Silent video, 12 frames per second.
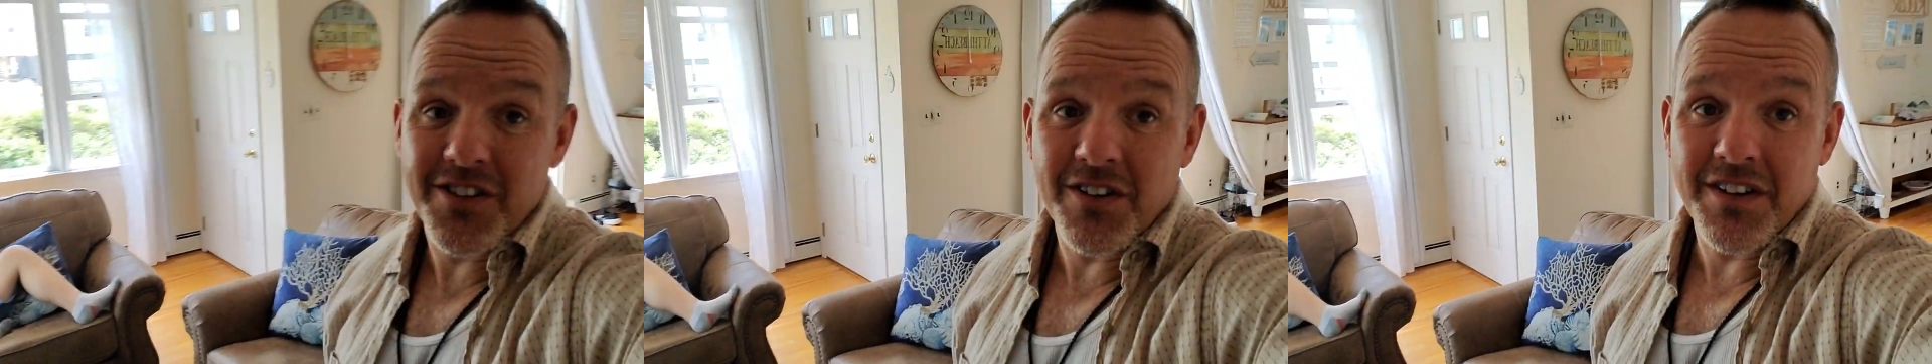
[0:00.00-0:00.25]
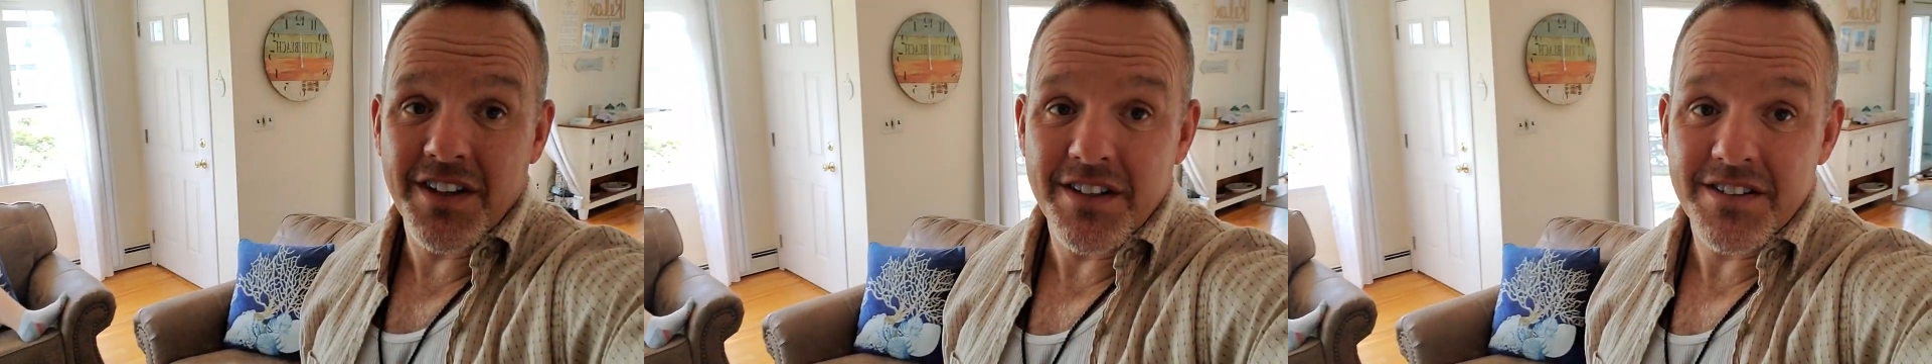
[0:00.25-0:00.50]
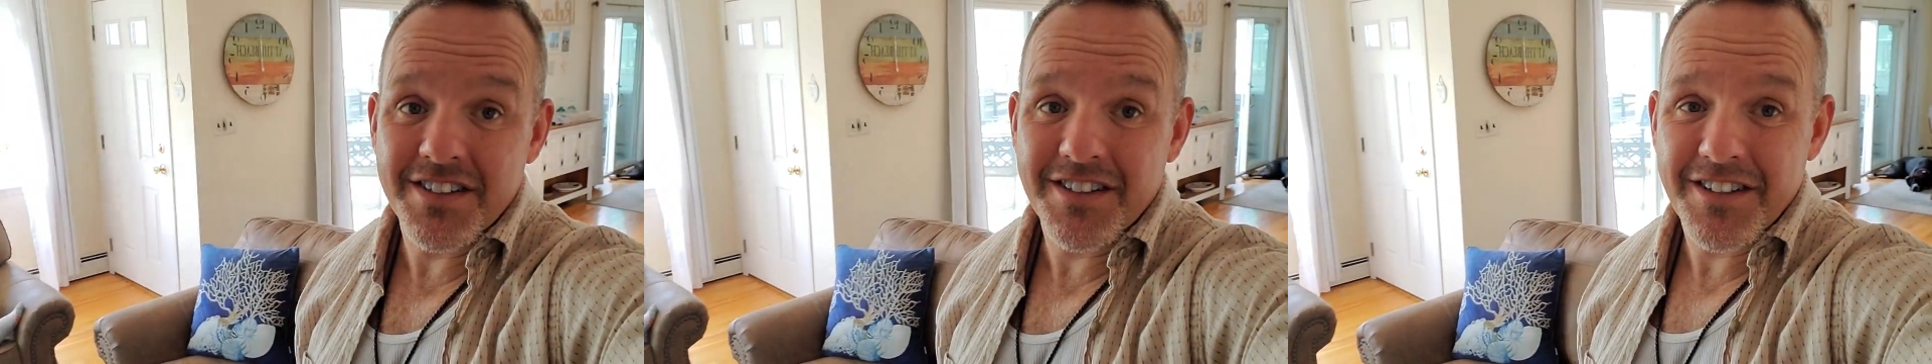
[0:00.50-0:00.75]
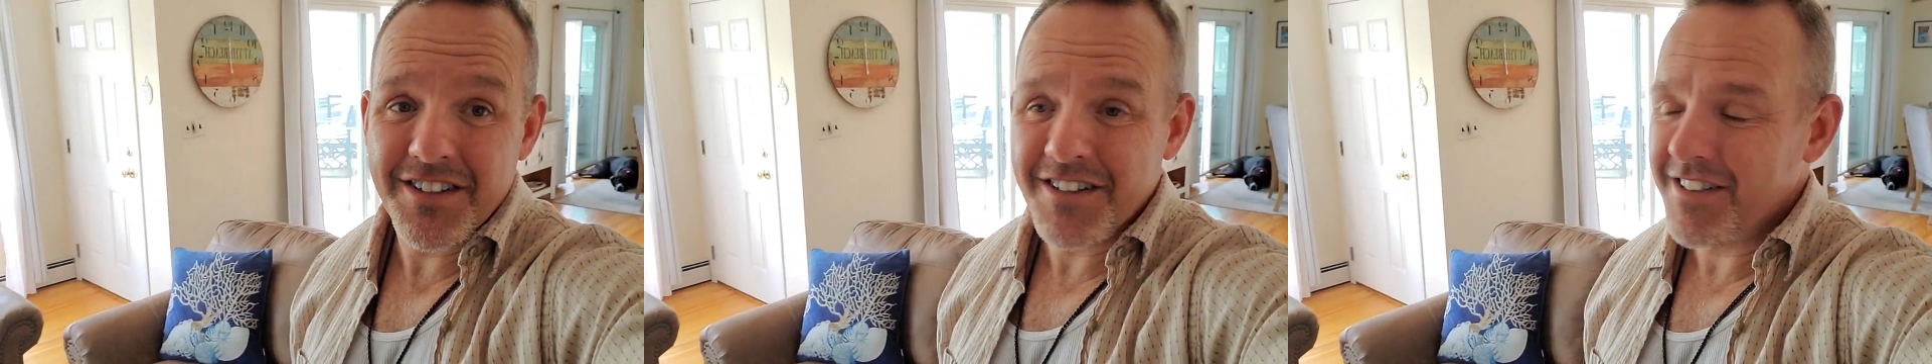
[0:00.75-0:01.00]
certainly is. Are you
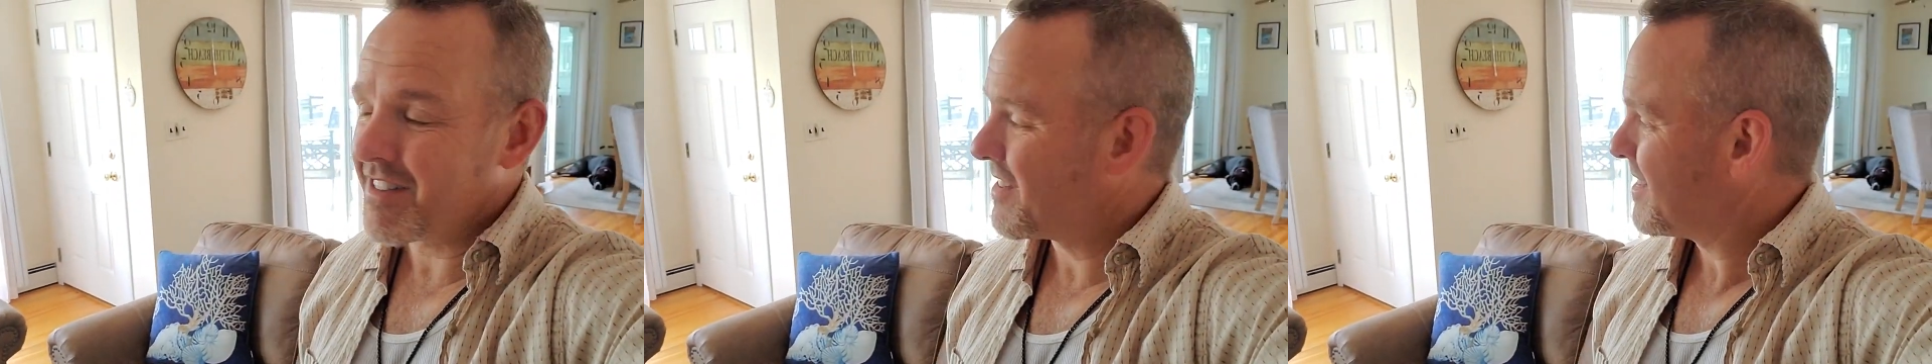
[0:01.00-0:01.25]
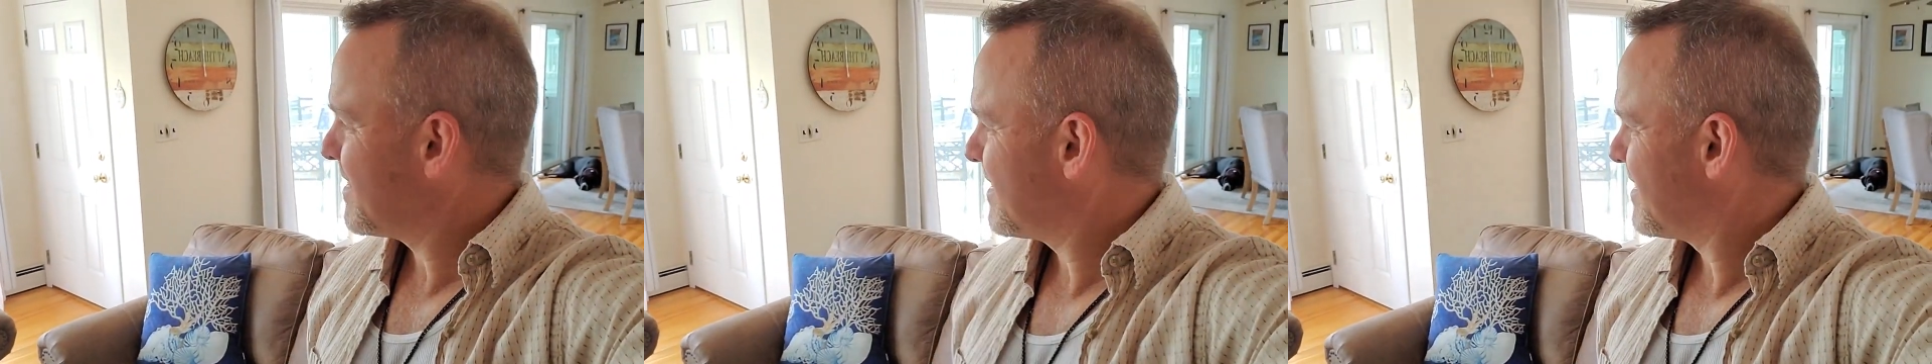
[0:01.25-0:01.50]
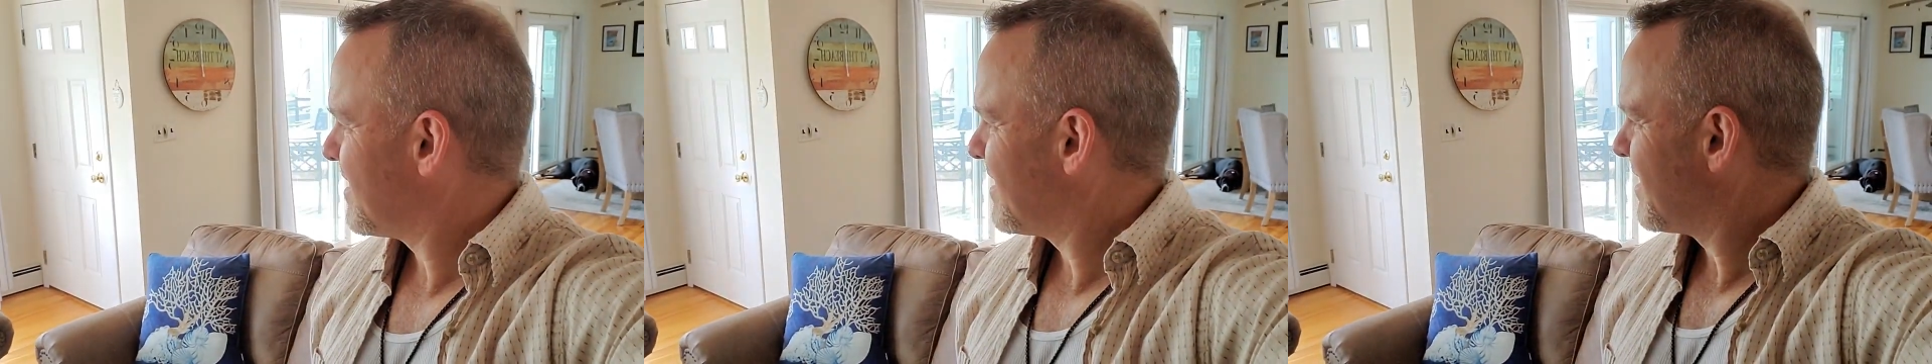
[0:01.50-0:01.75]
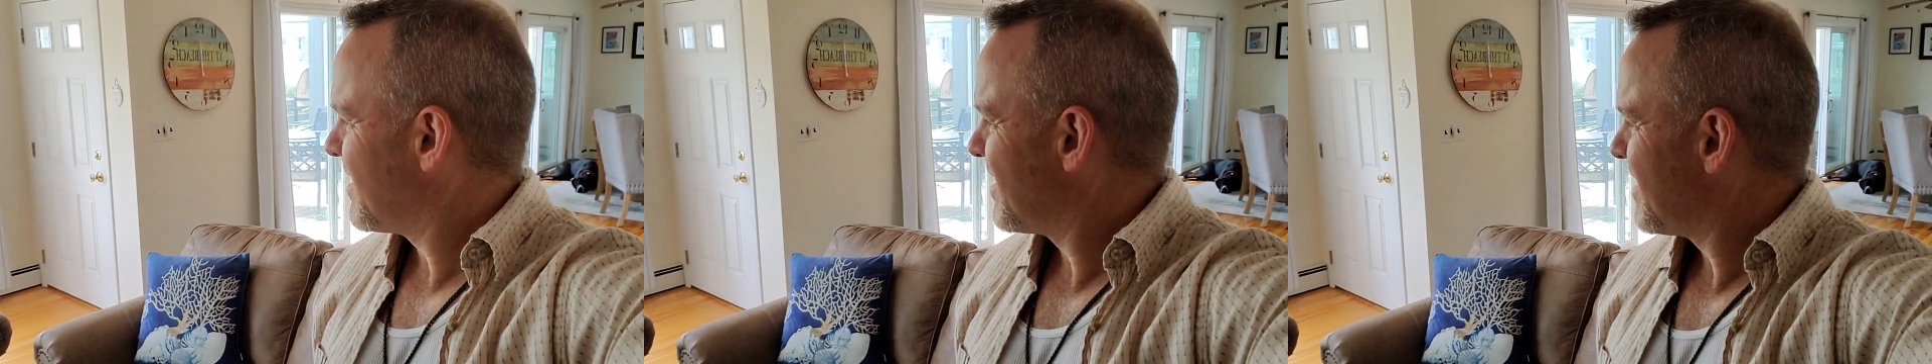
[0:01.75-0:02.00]
the most handsome boy in
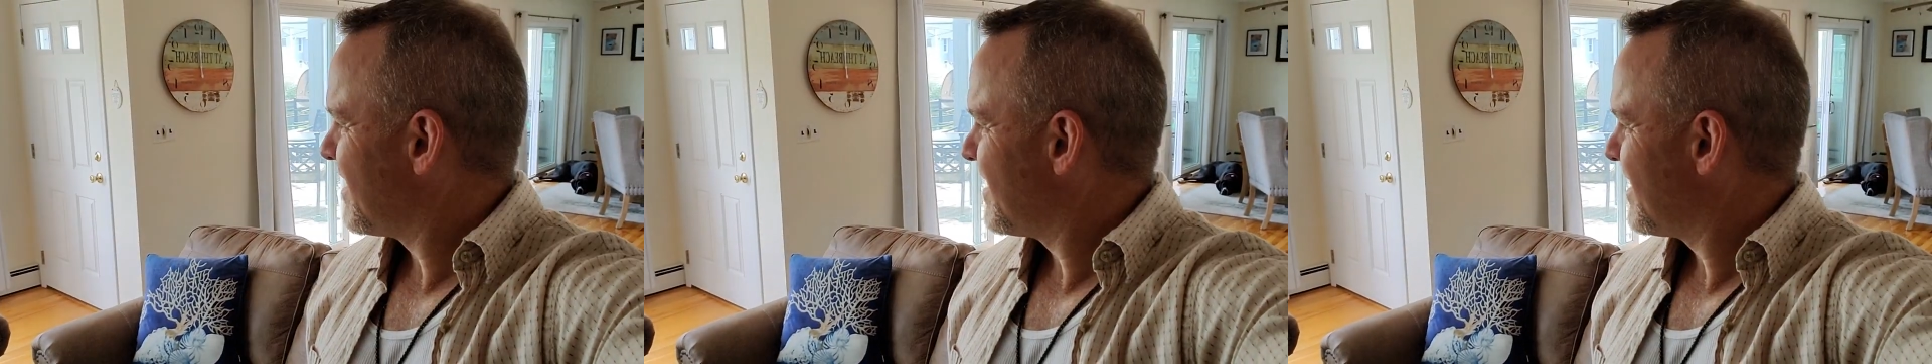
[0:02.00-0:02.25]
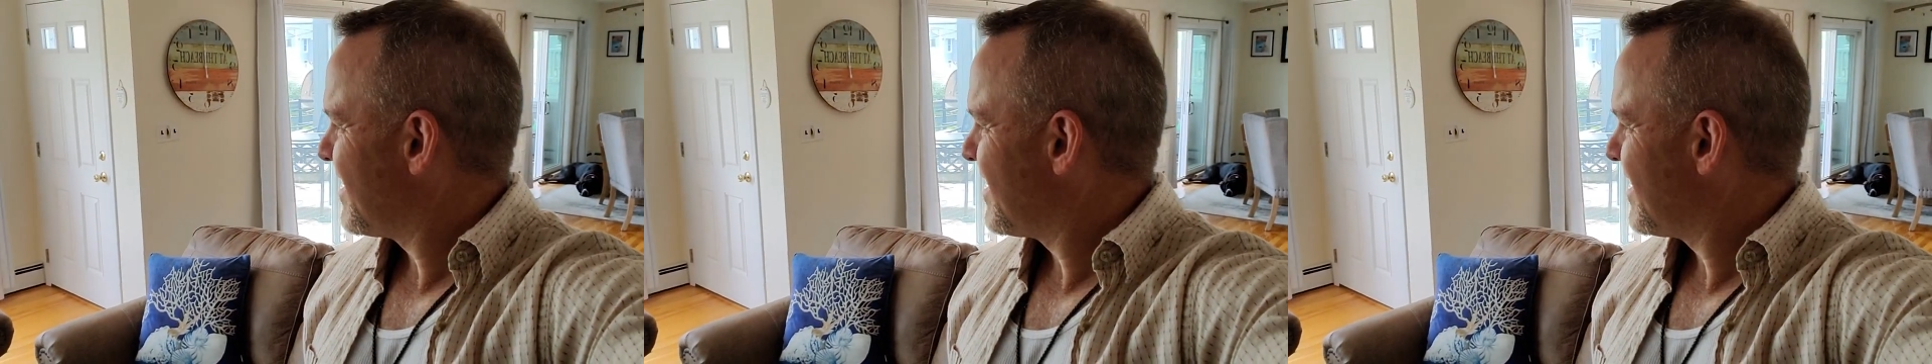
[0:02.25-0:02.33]
the world?